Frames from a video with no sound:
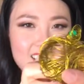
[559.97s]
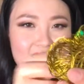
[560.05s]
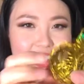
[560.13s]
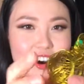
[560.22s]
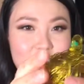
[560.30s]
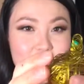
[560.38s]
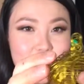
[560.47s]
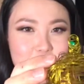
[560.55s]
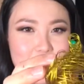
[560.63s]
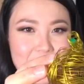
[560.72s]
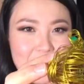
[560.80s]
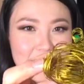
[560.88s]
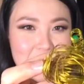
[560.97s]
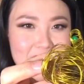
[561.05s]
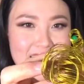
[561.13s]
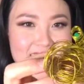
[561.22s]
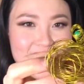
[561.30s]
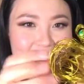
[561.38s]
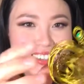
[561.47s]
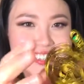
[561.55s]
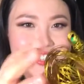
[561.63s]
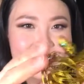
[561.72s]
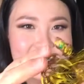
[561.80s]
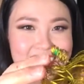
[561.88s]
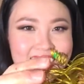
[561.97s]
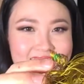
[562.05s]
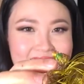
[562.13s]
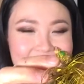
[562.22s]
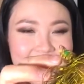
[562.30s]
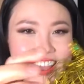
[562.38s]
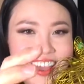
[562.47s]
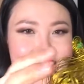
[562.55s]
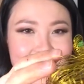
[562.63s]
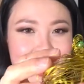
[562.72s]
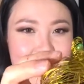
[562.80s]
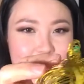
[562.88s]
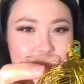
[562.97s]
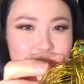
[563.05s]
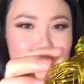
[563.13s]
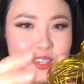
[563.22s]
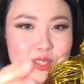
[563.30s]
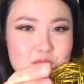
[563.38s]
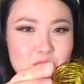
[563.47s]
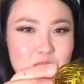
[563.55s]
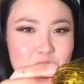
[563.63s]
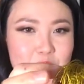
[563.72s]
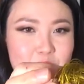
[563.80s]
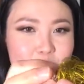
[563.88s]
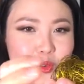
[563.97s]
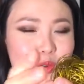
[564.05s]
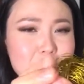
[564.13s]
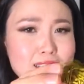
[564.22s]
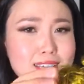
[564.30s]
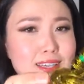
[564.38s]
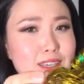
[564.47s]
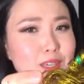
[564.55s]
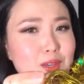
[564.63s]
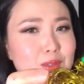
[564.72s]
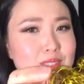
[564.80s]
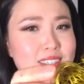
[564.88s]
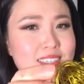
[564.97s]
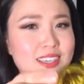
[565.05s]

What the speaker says: All the way around. And I have this really cute